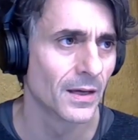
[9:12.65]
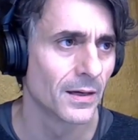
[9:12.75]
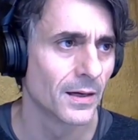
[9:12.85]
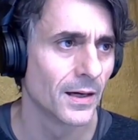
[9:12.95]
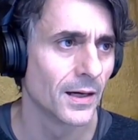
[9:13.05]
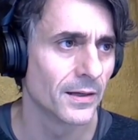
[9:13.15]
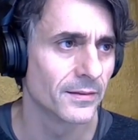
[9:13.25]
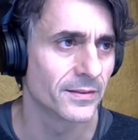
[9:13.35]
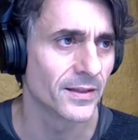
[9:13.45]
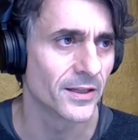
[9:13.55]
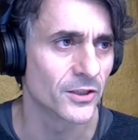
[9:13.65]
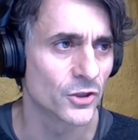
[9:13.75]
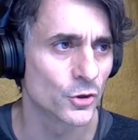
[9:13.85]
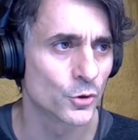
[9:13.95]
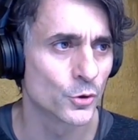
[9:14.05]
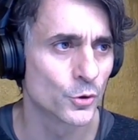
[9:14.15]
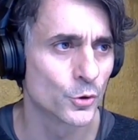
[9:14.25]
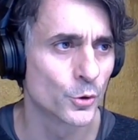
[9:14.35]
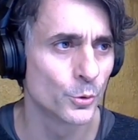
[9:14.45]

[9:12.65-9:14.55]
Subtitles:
that has two